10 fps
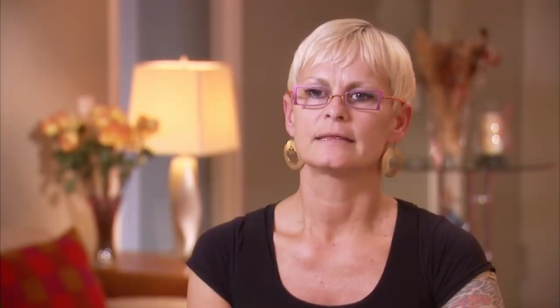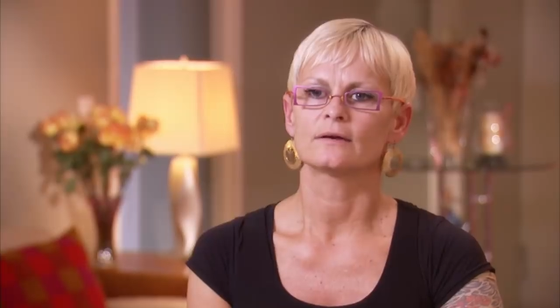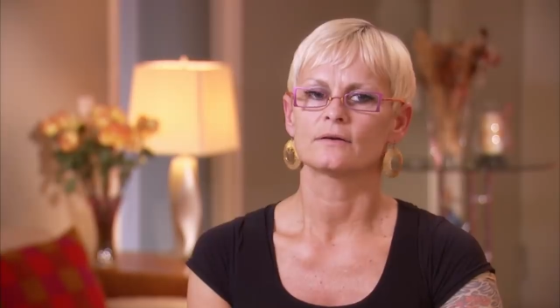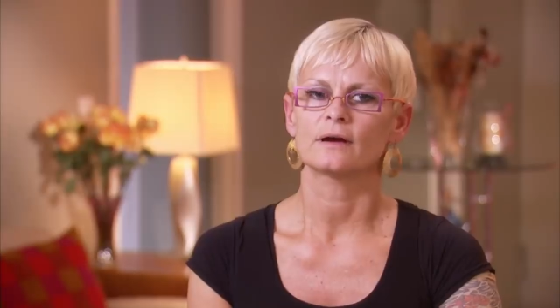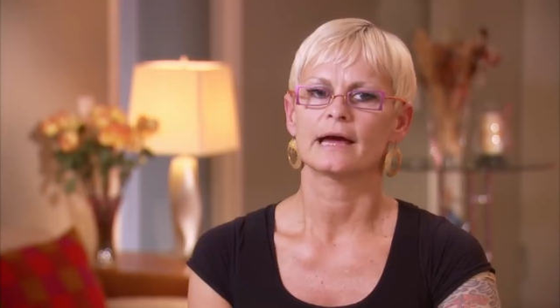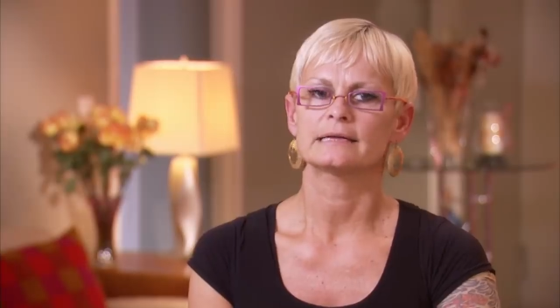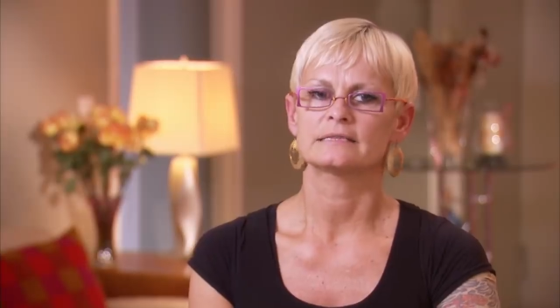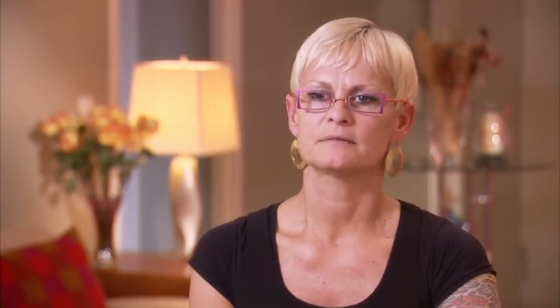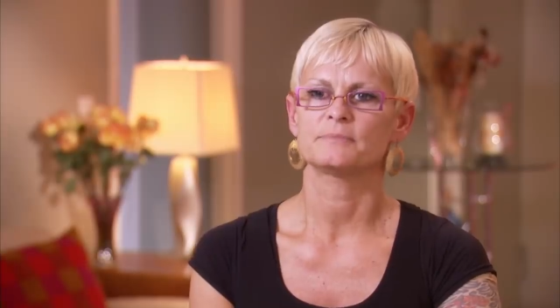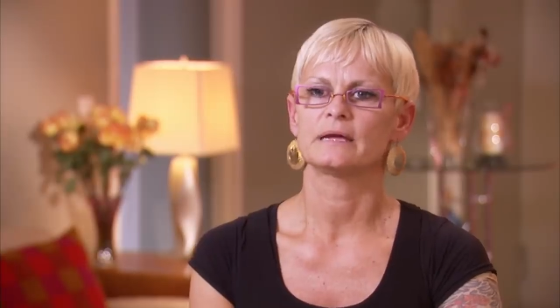There
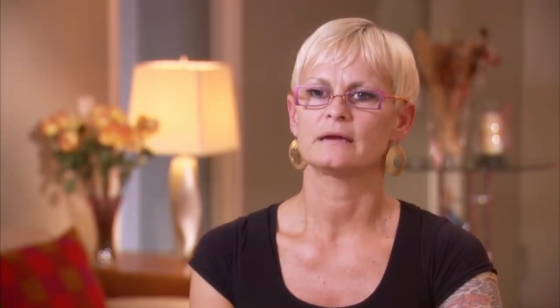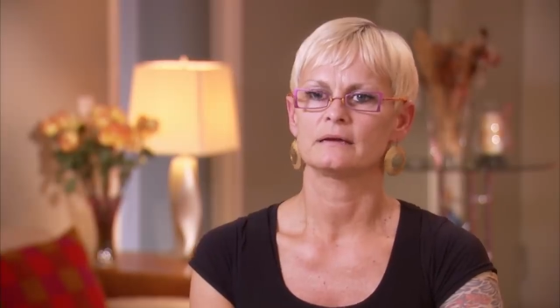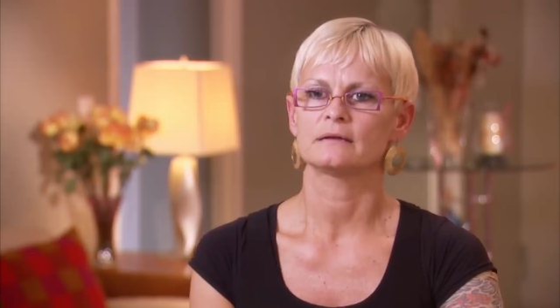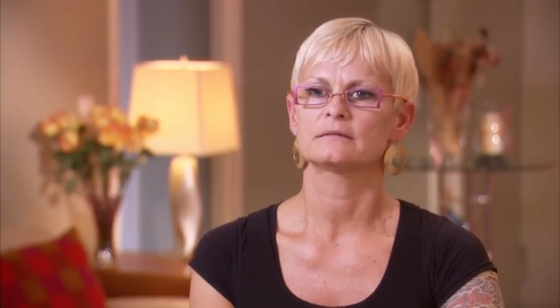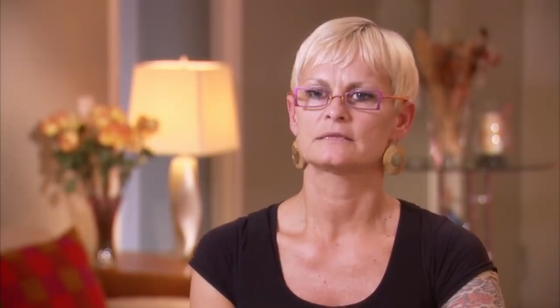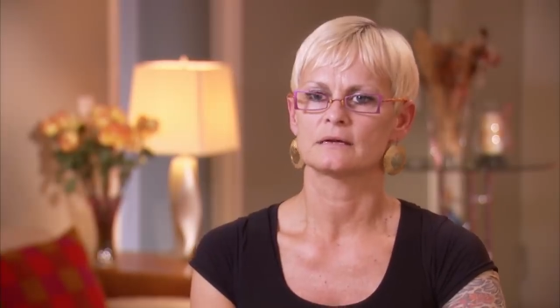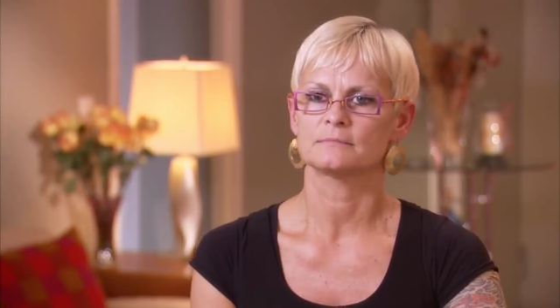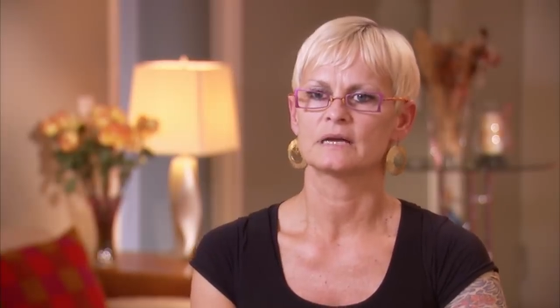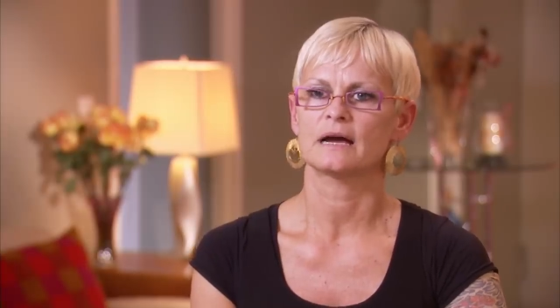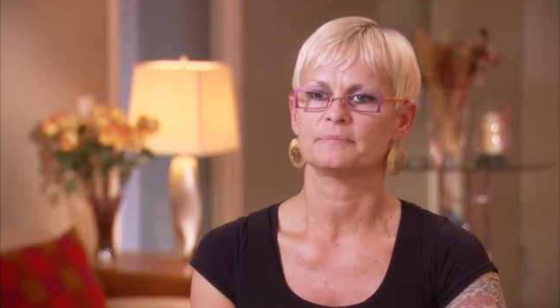has to be
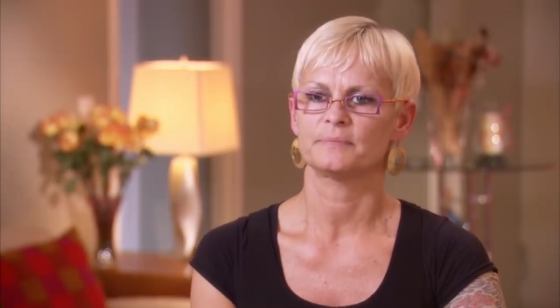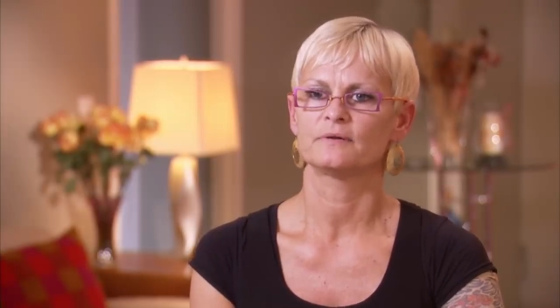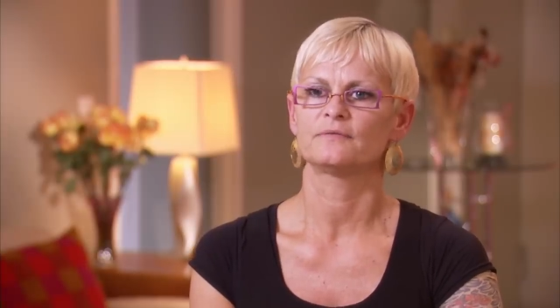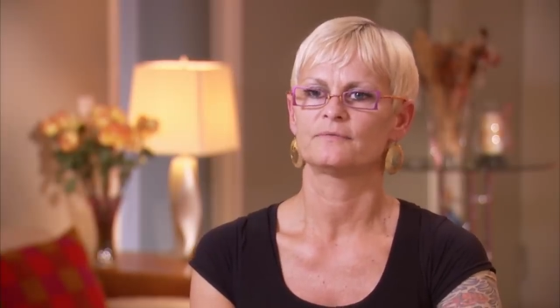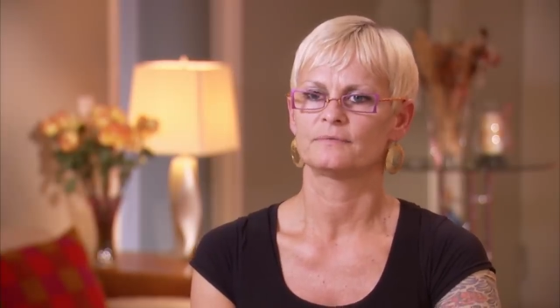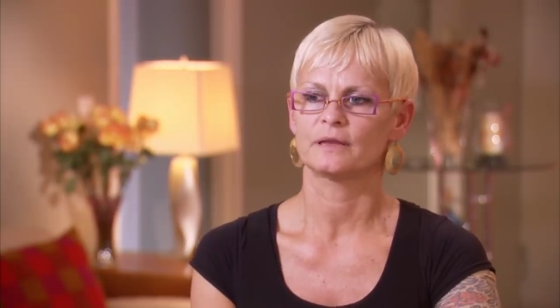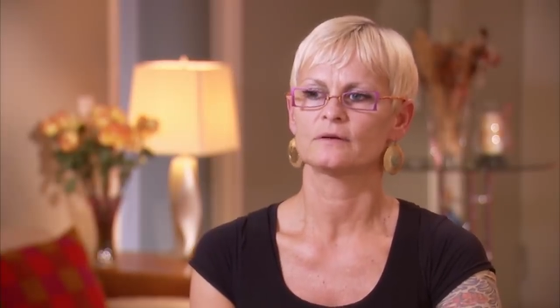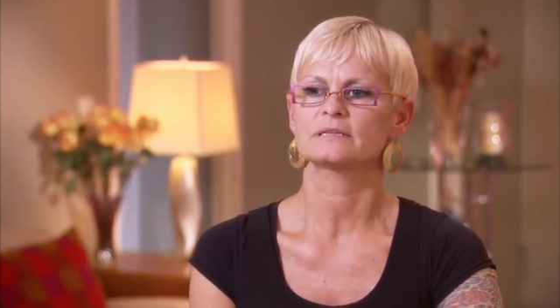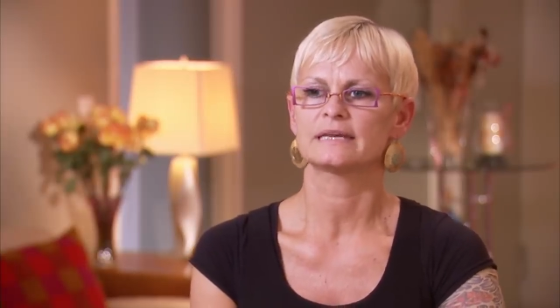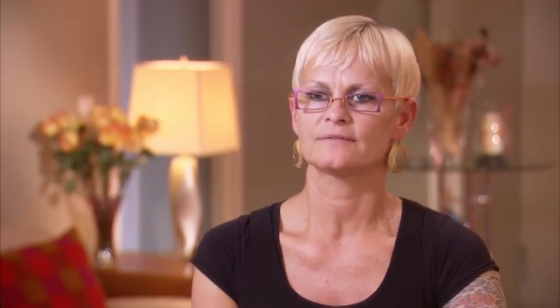some type of,
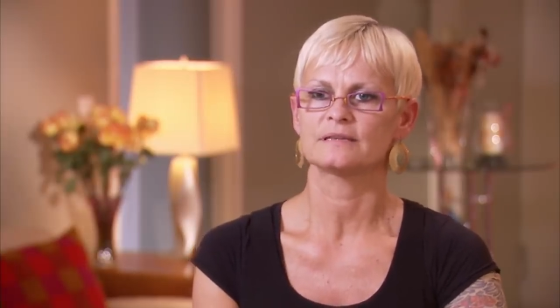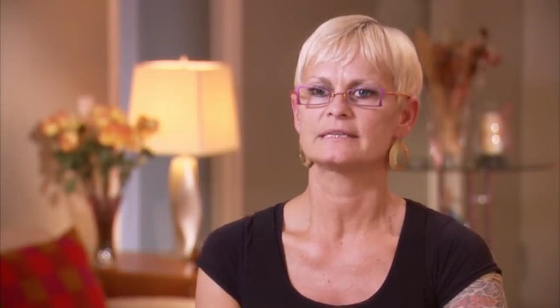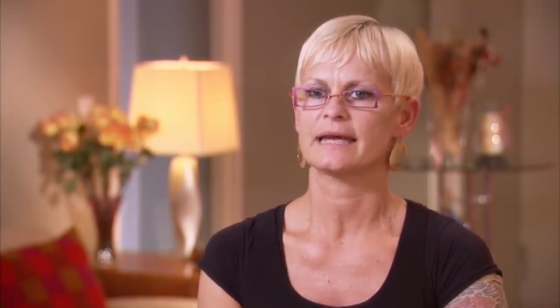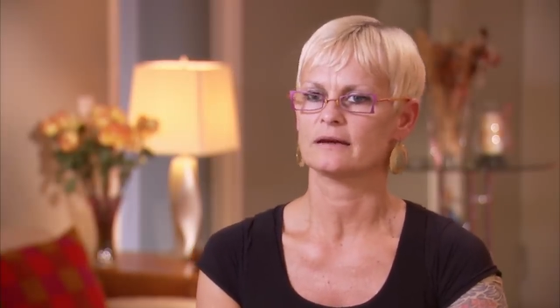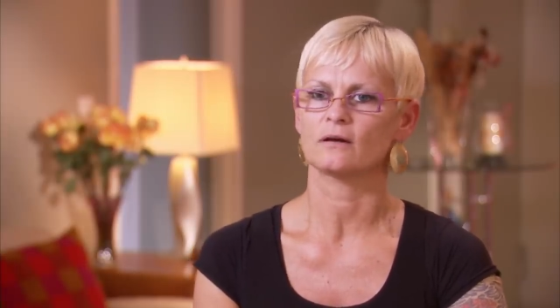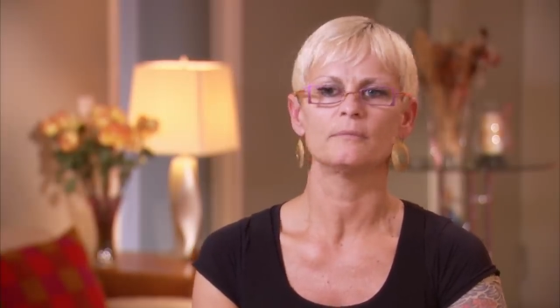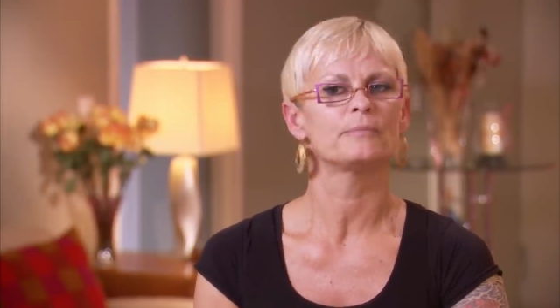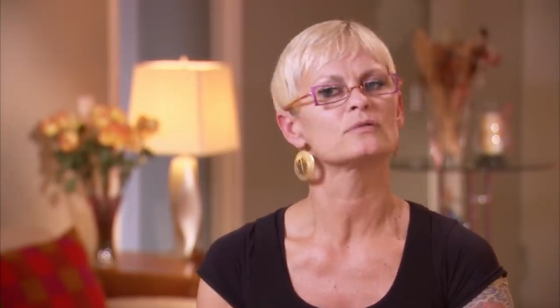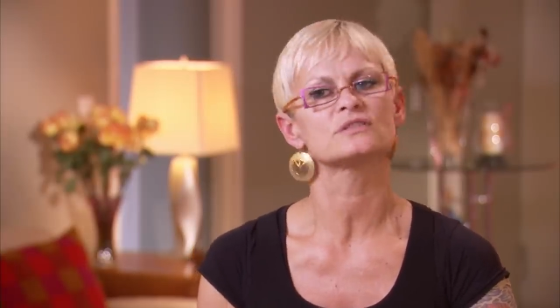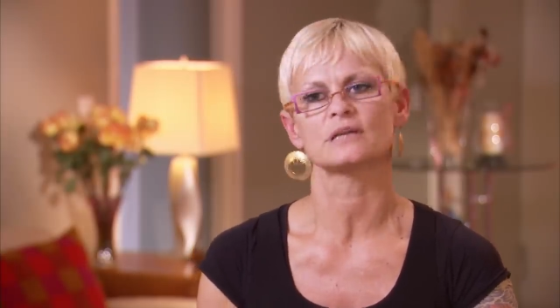there's give and take on both